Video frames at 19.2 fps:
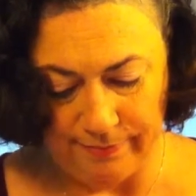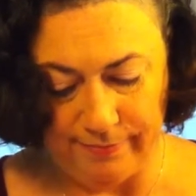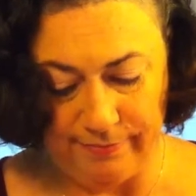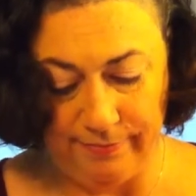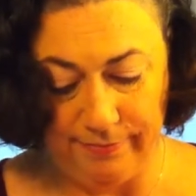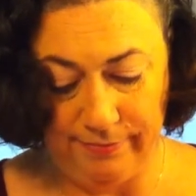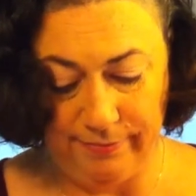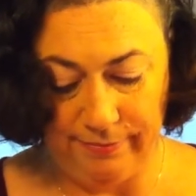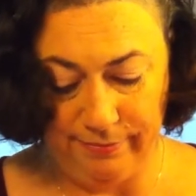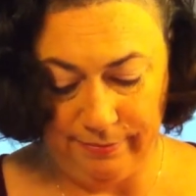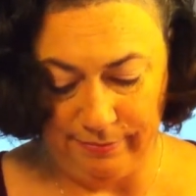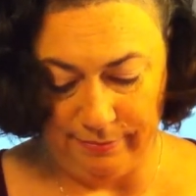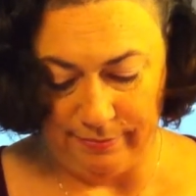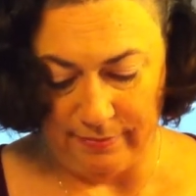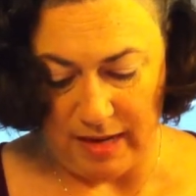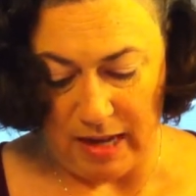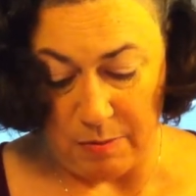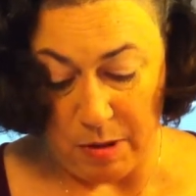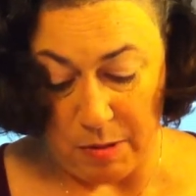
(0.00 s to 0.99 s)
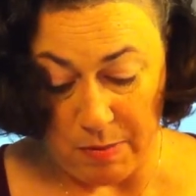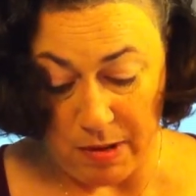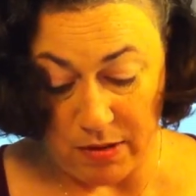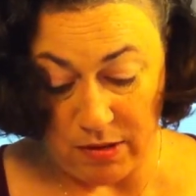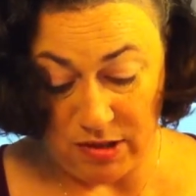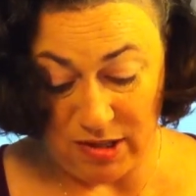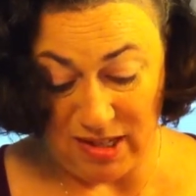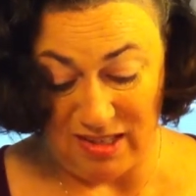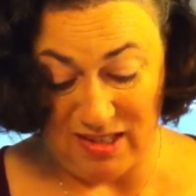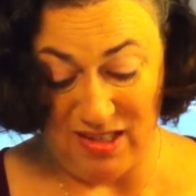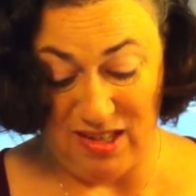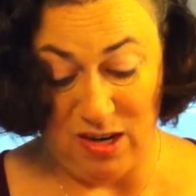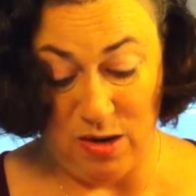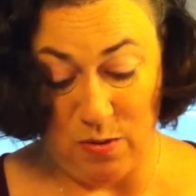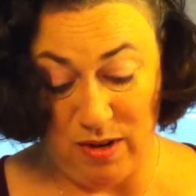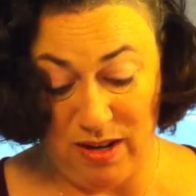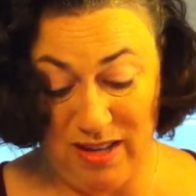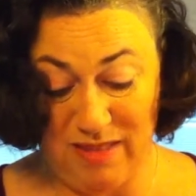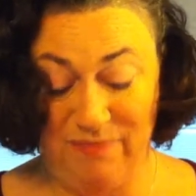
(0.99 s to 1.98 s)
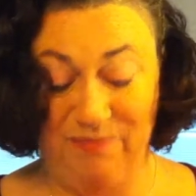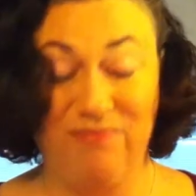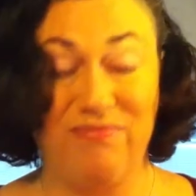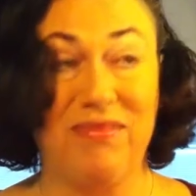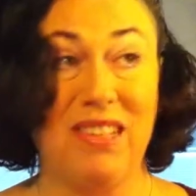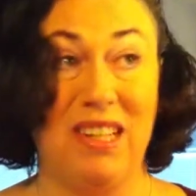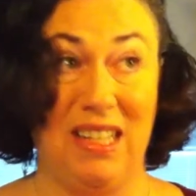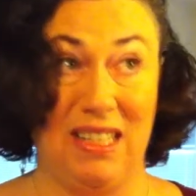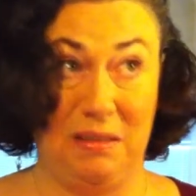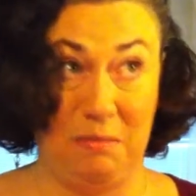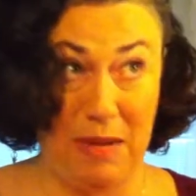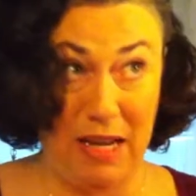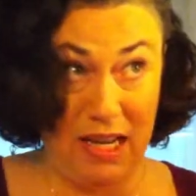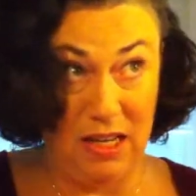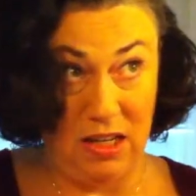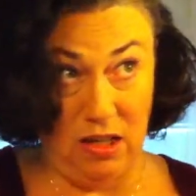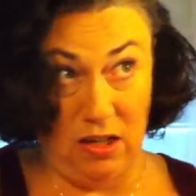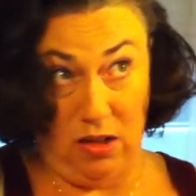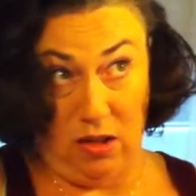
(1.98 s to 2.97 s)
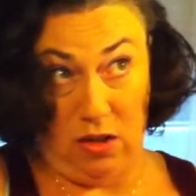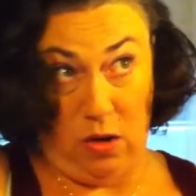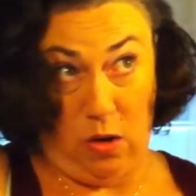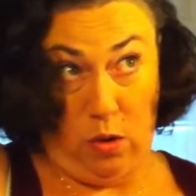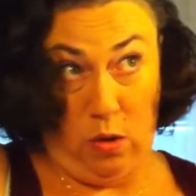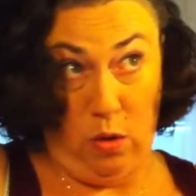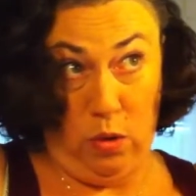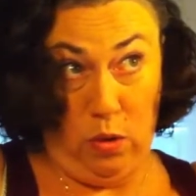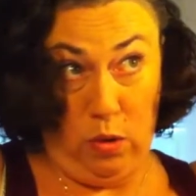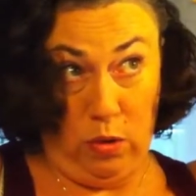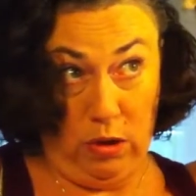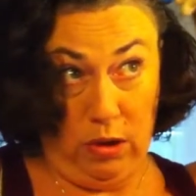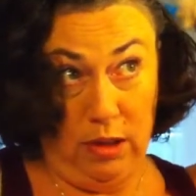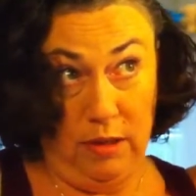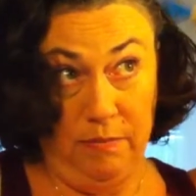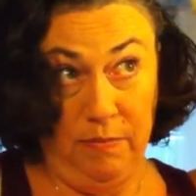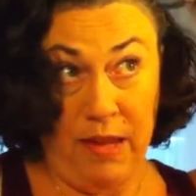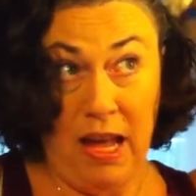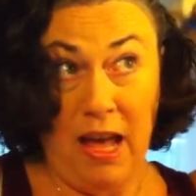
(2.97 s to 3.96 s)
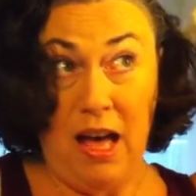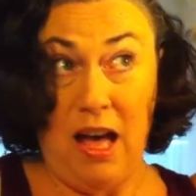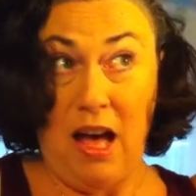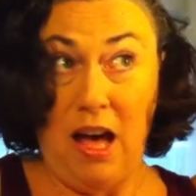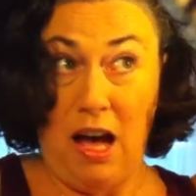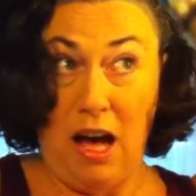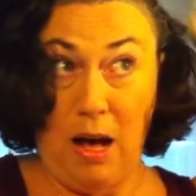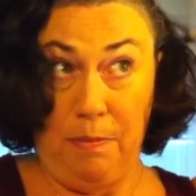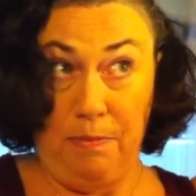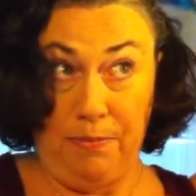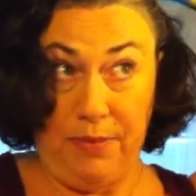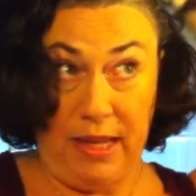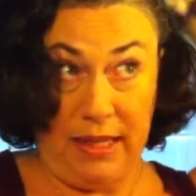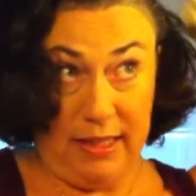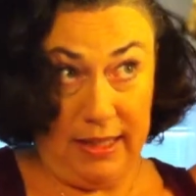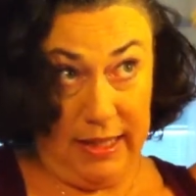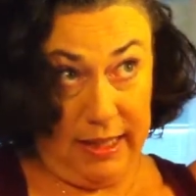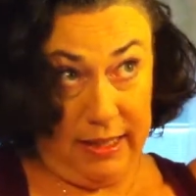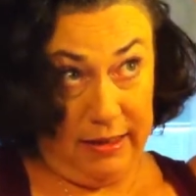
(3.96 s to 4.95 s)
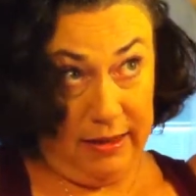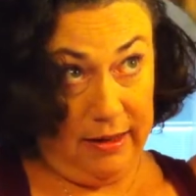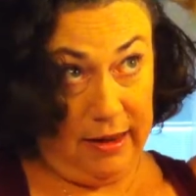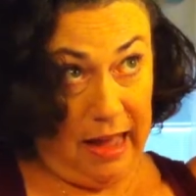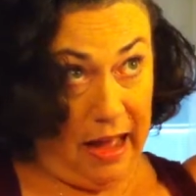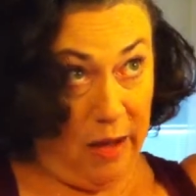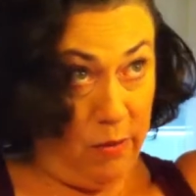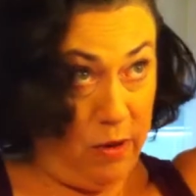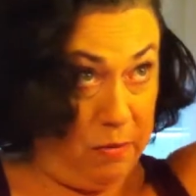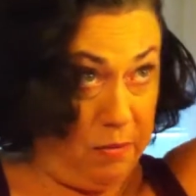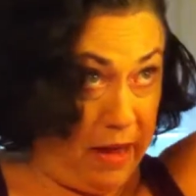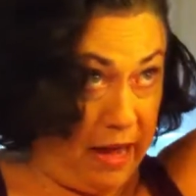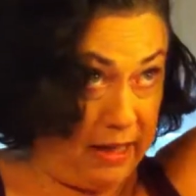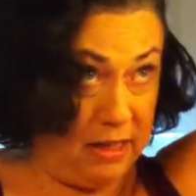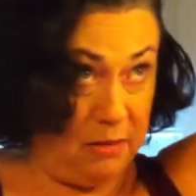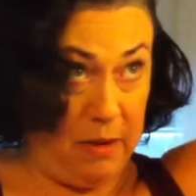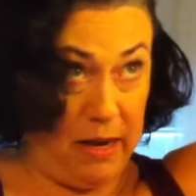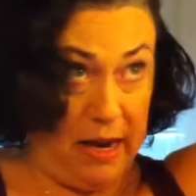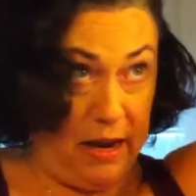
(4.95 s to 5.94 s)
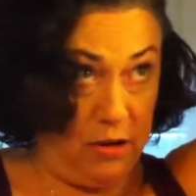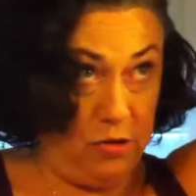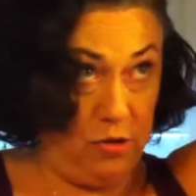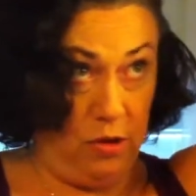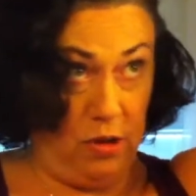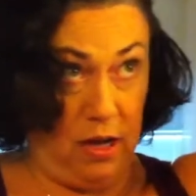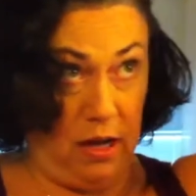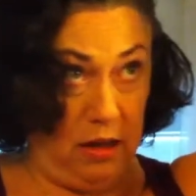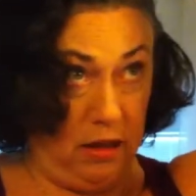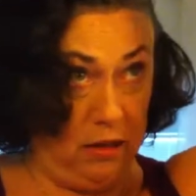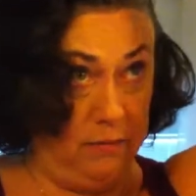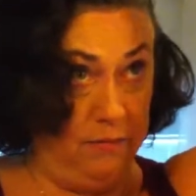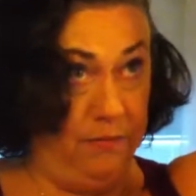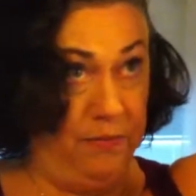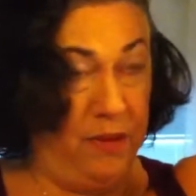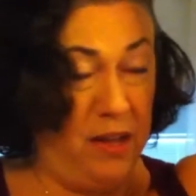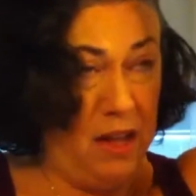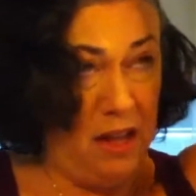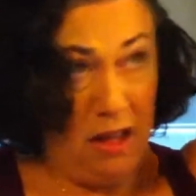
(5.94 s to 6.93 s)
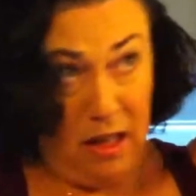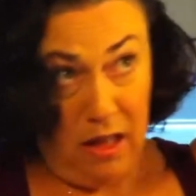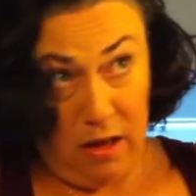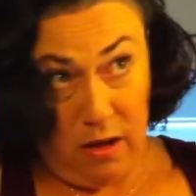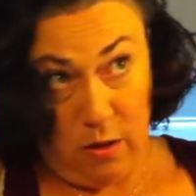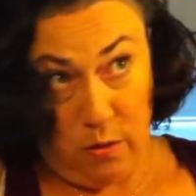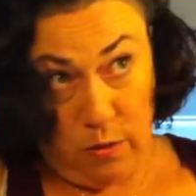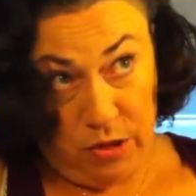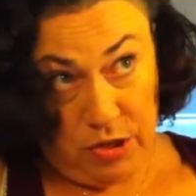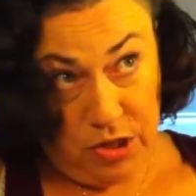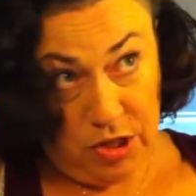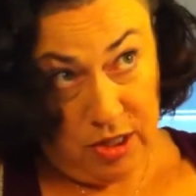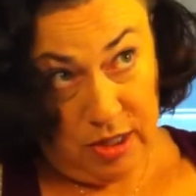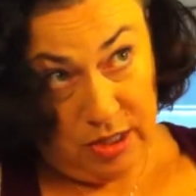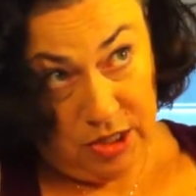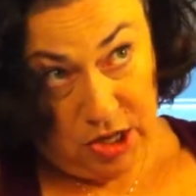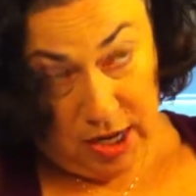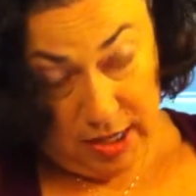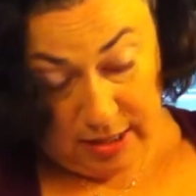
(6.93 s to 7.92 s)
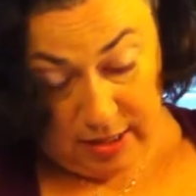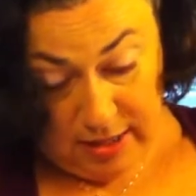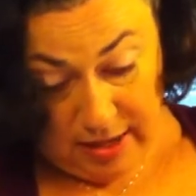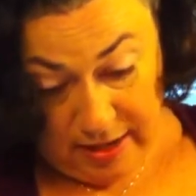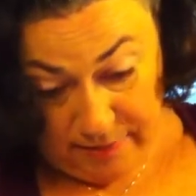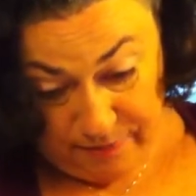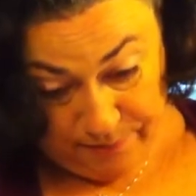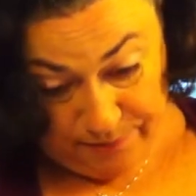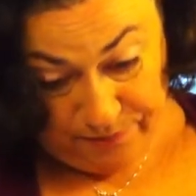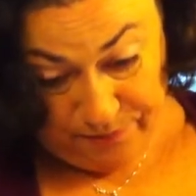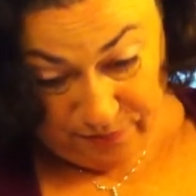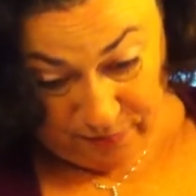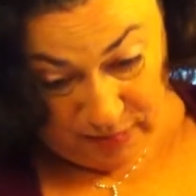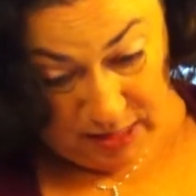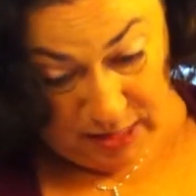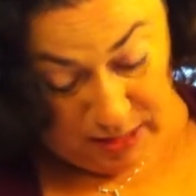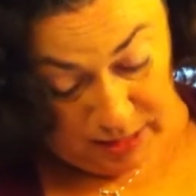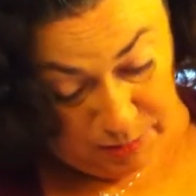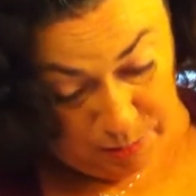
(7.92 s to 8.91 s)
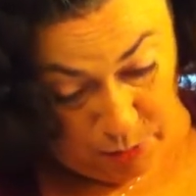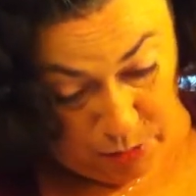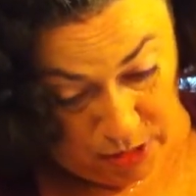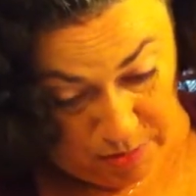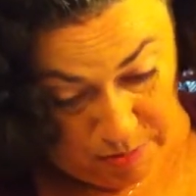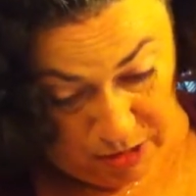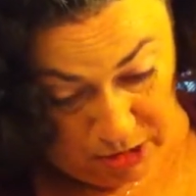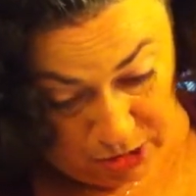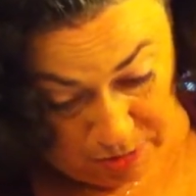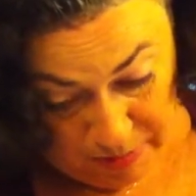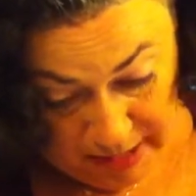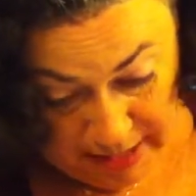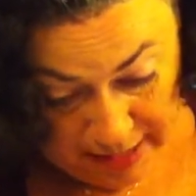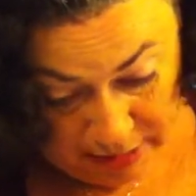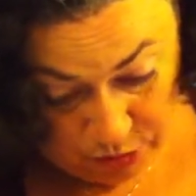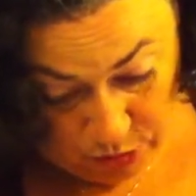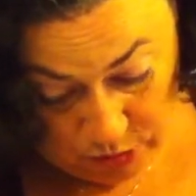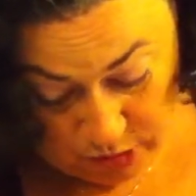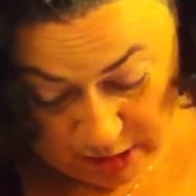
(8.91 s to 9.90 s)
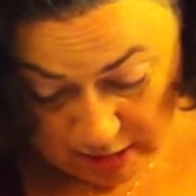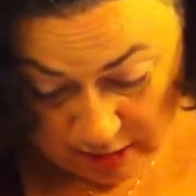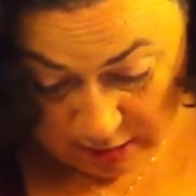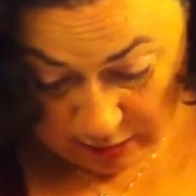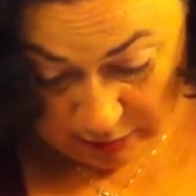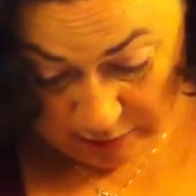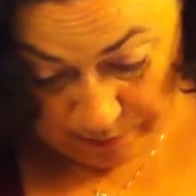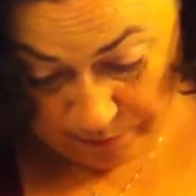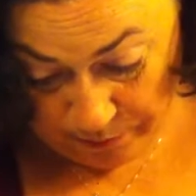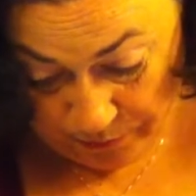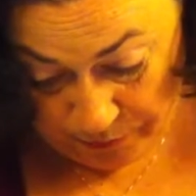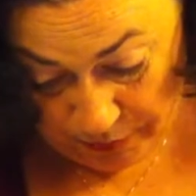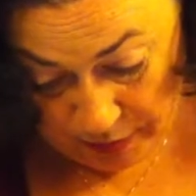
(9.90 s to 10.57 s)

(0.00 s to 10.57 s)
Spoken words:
And my mother says, you know what? It's making you look old. Oh, that did it. I went back to my natural color, which a chestnut is pretty much my natural color.